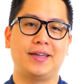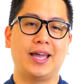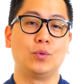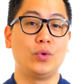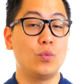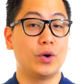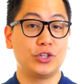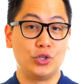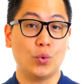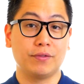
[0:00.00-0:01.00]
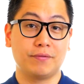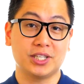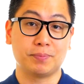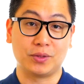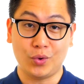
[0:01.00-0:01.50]
and we want your
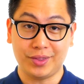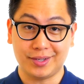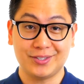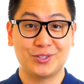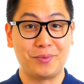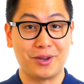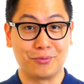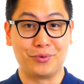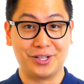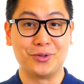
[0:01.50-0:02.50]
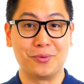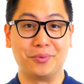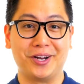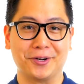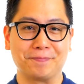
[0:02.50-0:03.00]
investment with us to be a real
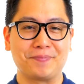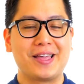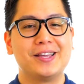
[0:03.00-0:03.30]
no-brainer.